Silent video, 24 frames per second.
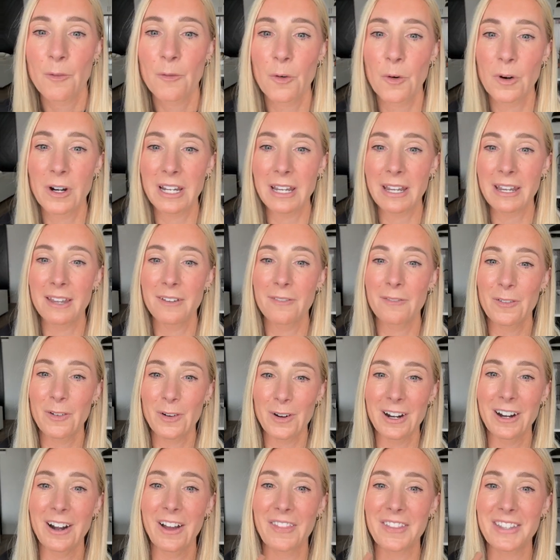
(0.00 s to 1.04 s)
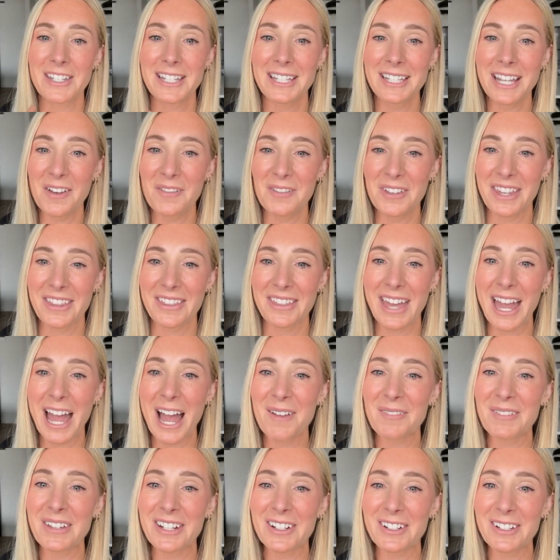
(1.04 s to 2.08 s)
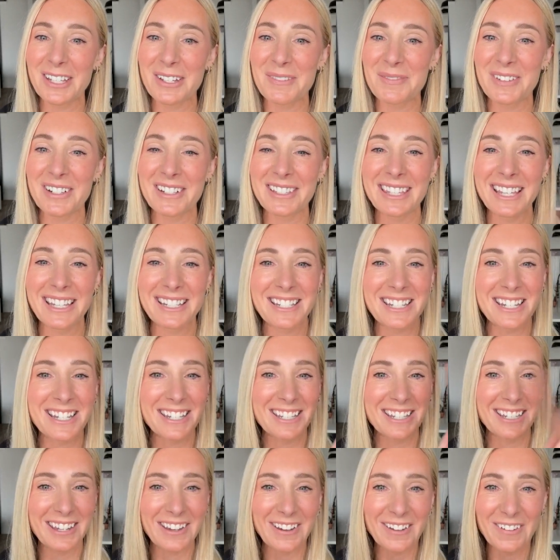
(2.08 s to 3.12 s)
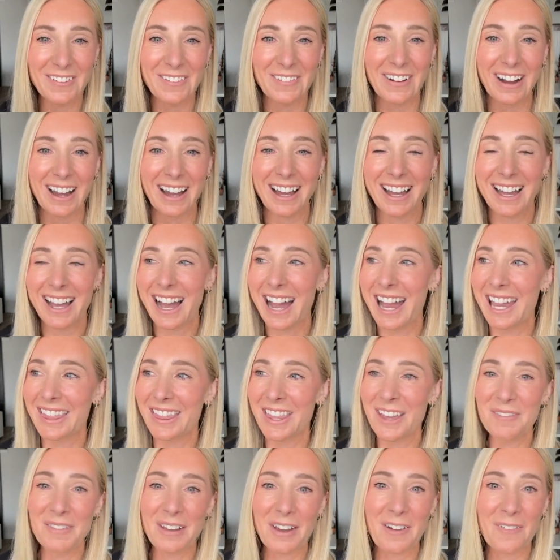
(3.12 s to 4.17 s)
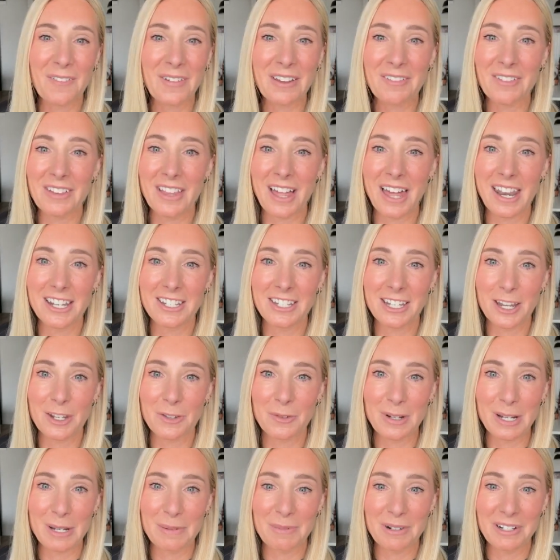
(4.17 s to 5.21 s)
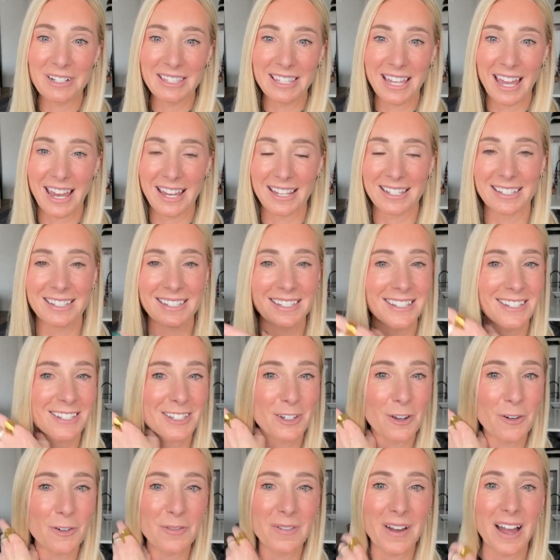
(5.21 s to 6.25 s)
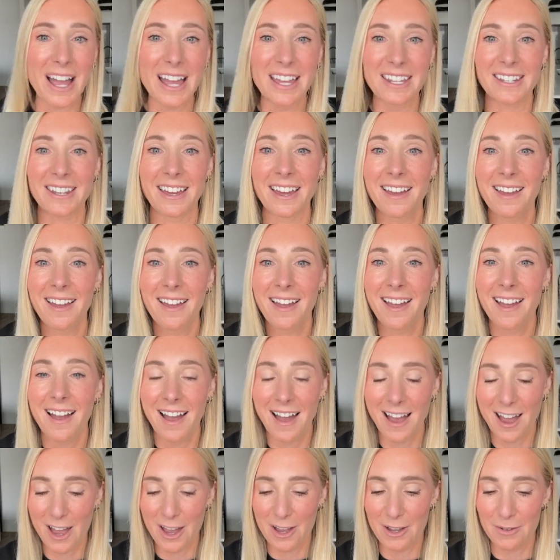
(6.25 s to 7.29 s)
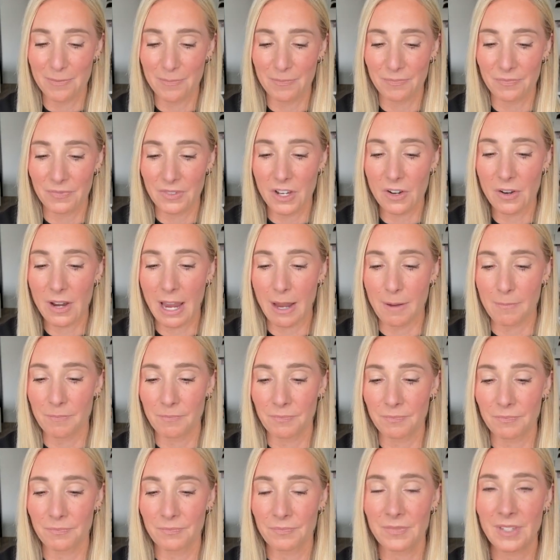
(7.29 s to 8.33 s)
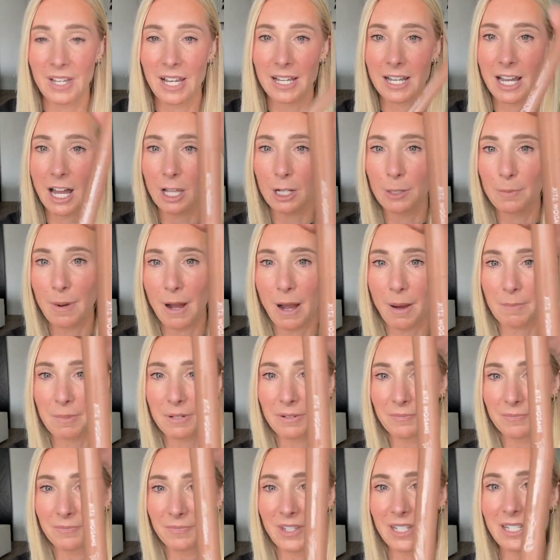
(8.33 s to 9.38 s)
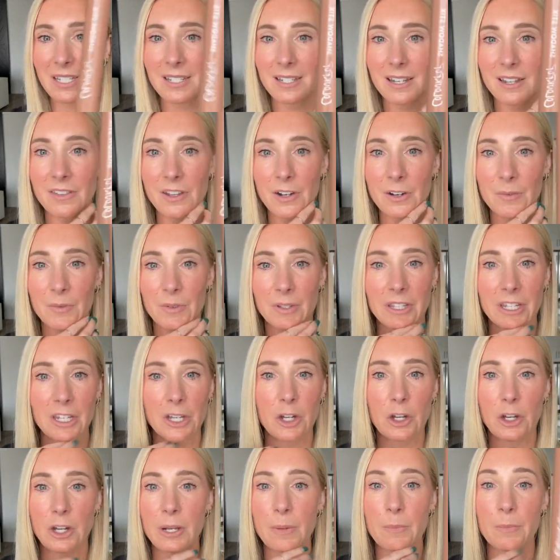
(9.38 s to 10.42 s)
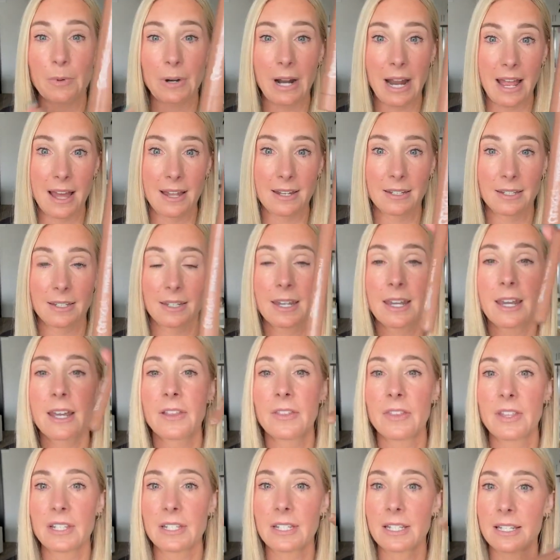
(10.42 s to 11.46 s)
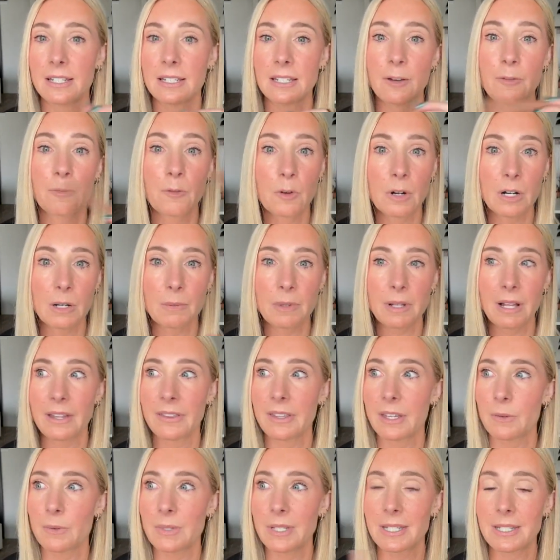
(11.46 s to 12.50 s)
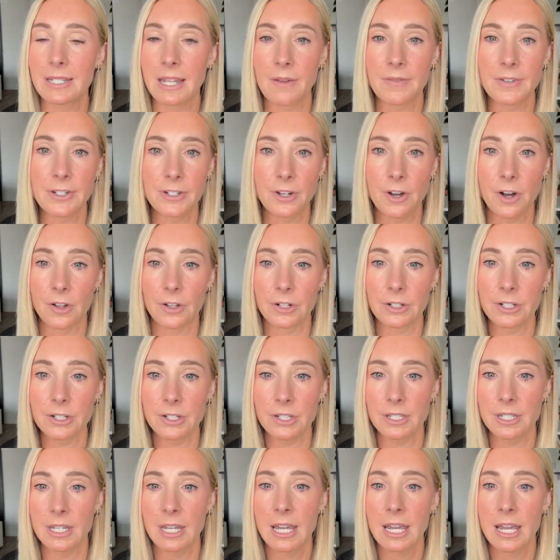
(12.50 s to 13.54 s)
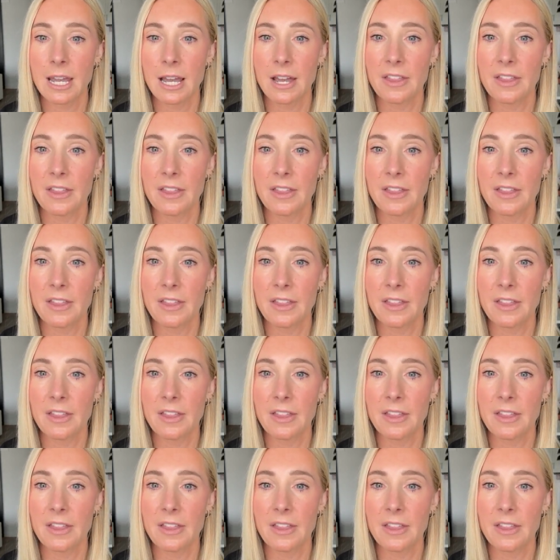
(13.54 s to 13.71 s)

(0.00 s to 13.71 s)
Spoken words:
44 on the 7th. Happy early birthday to you. I love it. We have a lot of January birthdays. So fun. Okay, ColourPop. This is another really good brand. This is affordable. I think it was $7.